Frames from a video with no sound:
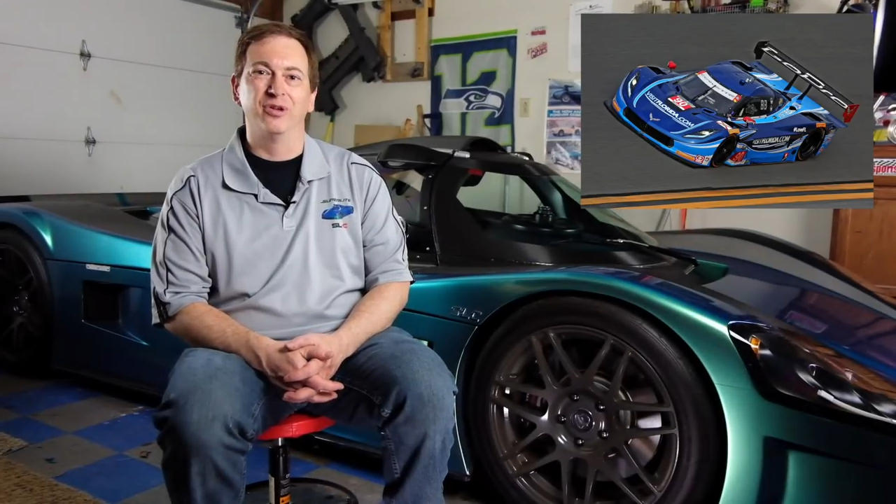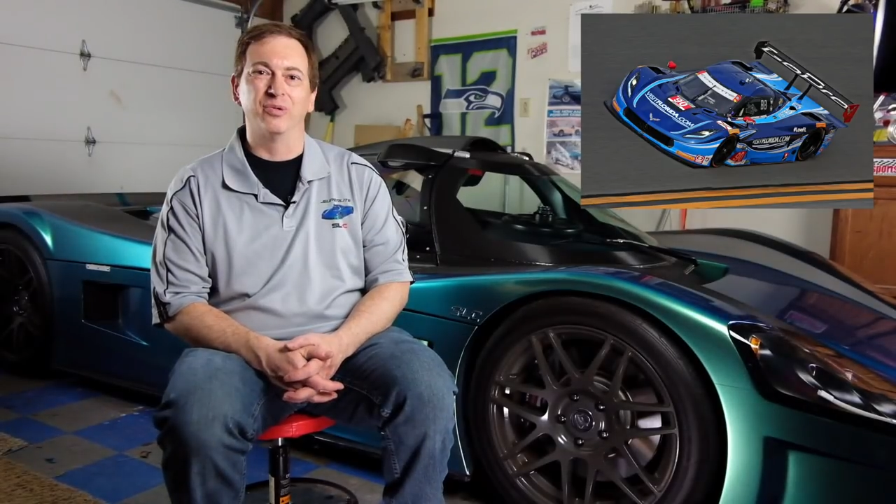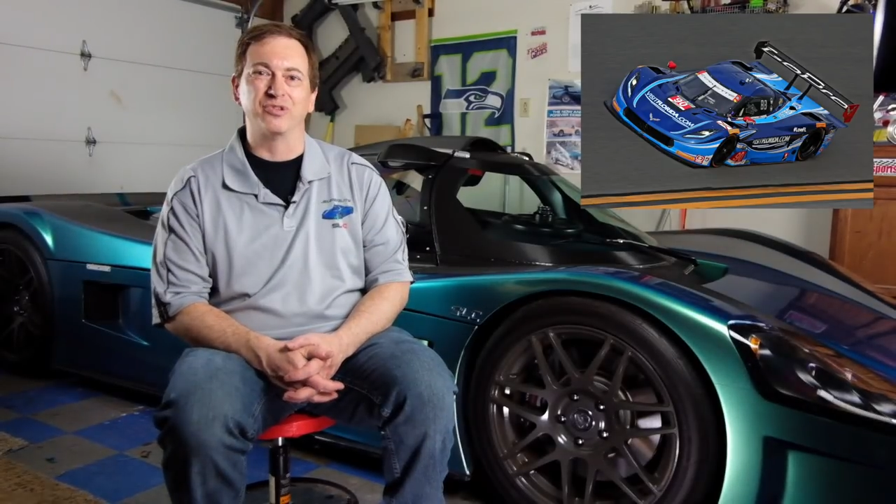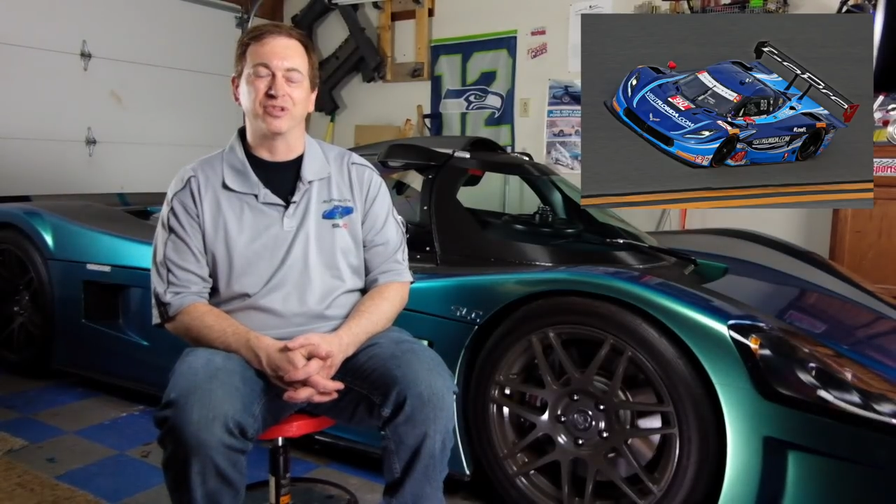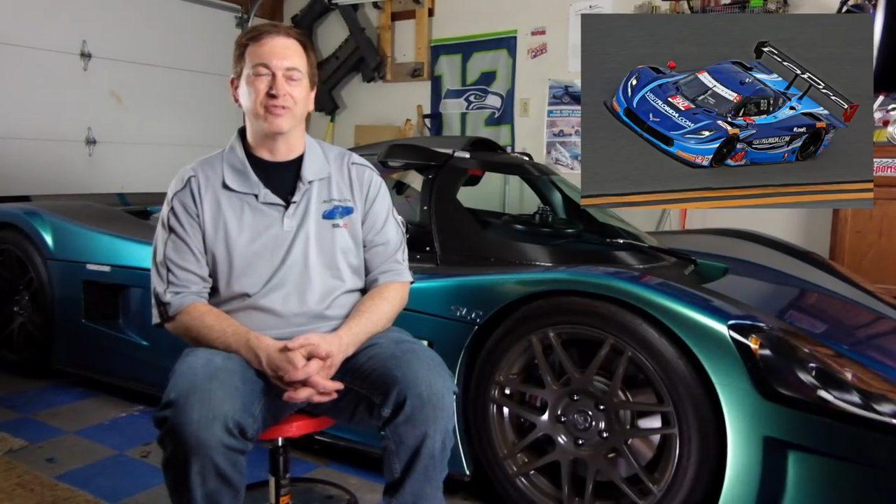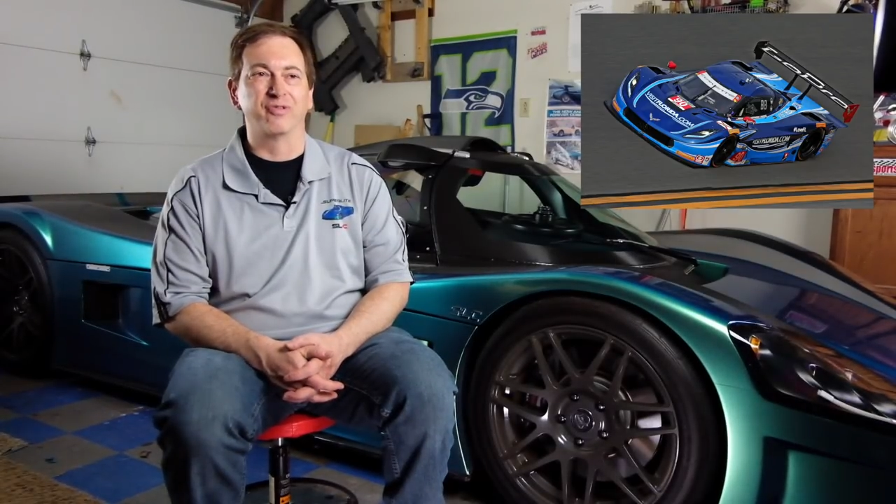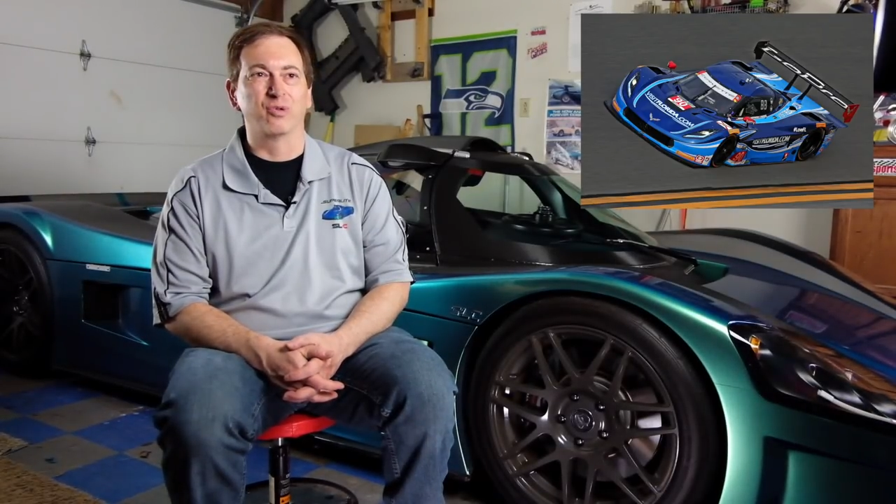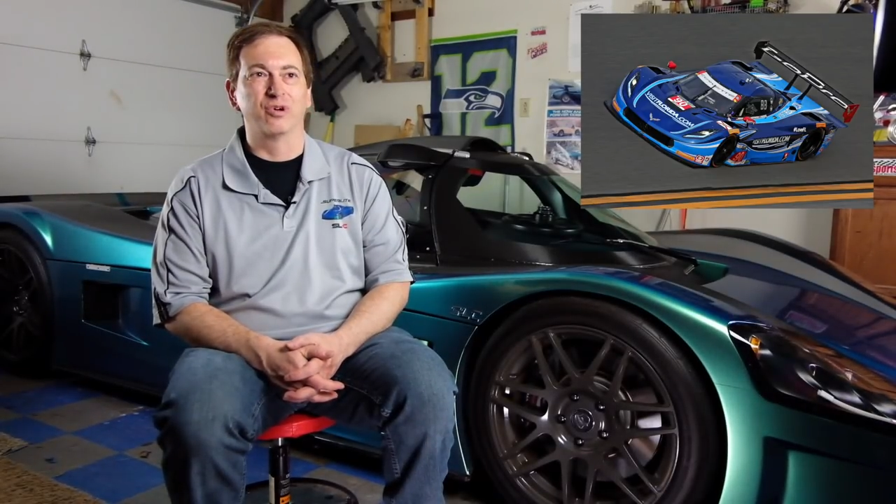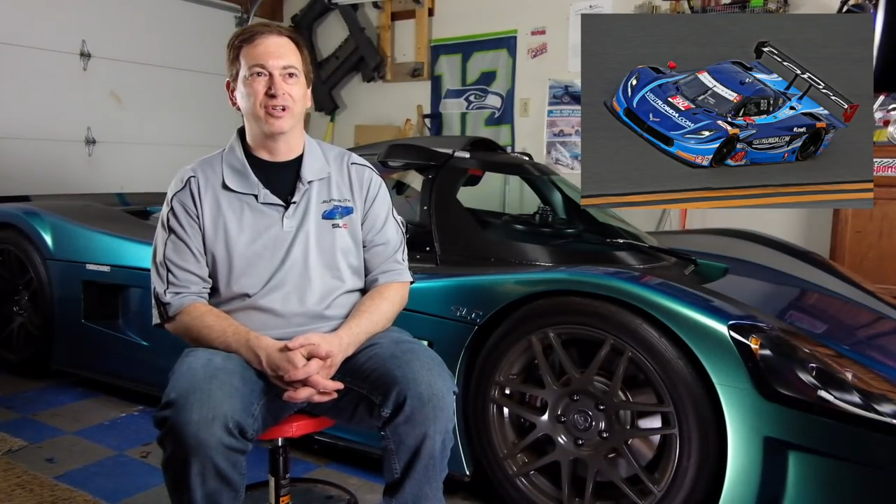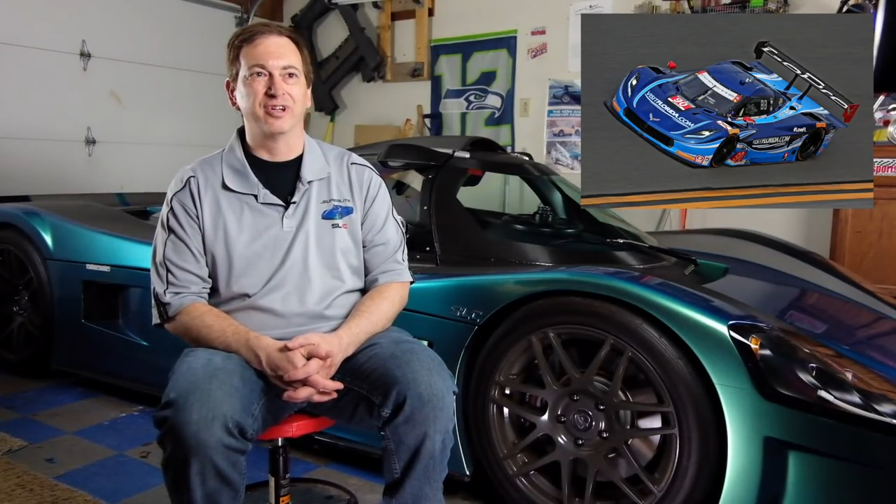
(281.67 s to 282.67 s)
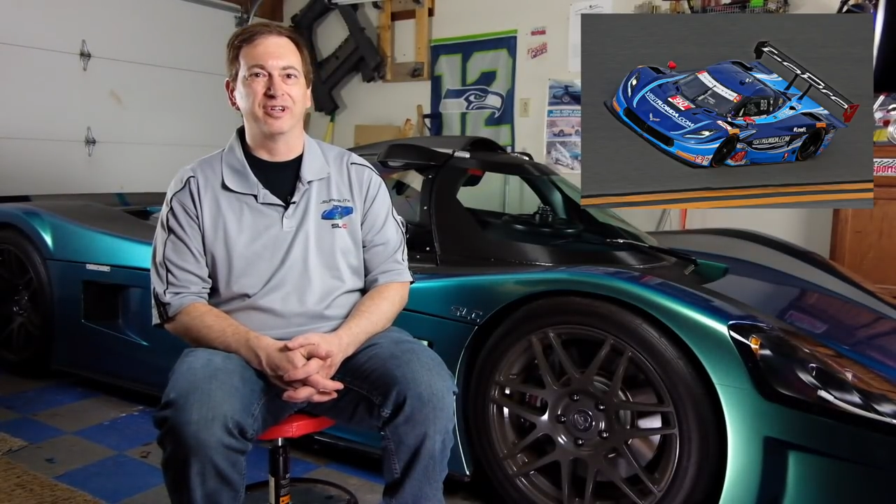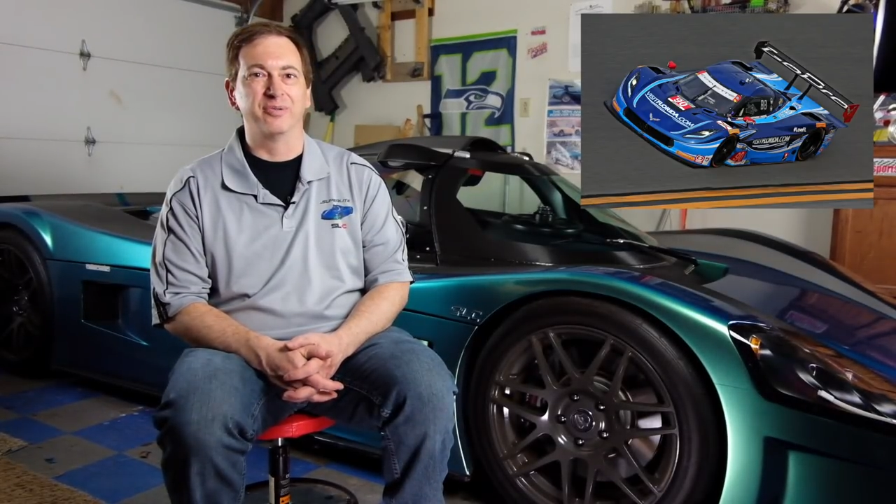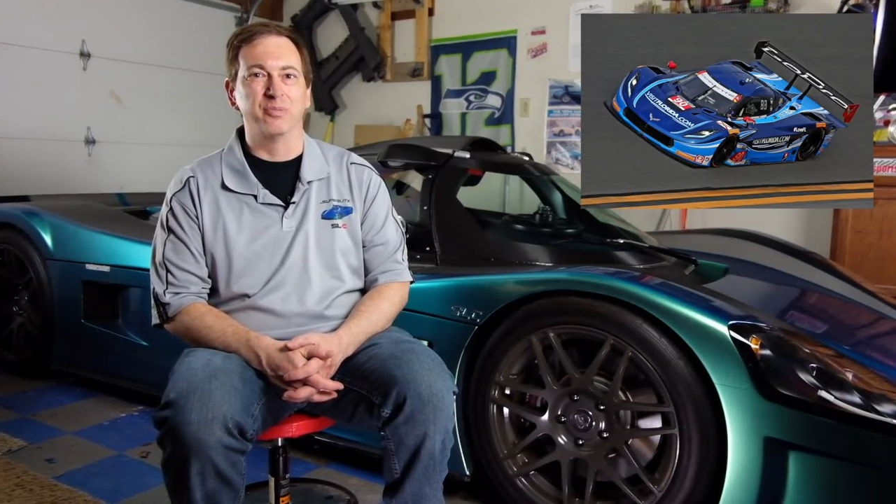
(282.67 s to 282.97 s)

There was a Florida